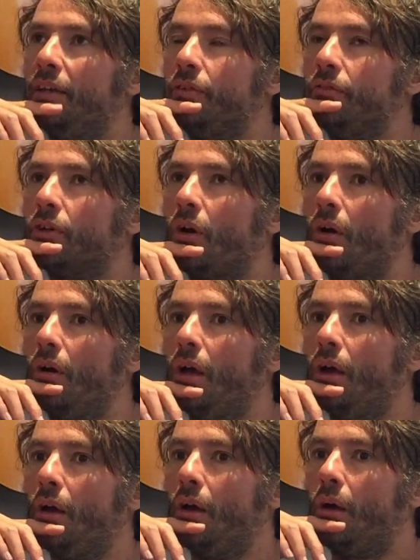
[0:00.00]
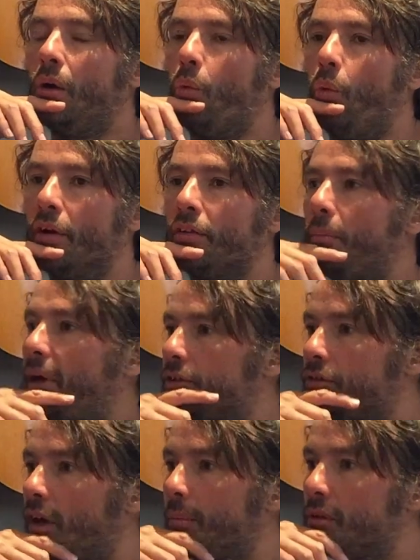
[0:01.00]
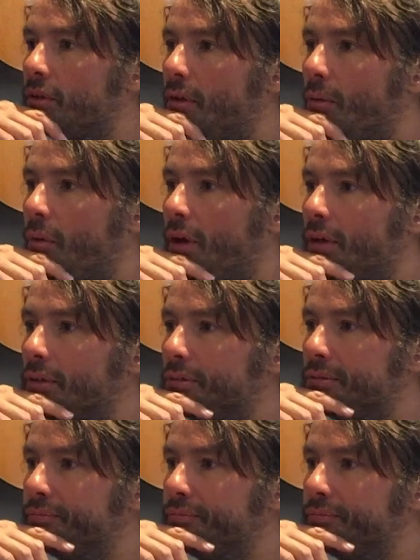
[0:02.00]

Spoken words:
If you've got one of the best drummers in the world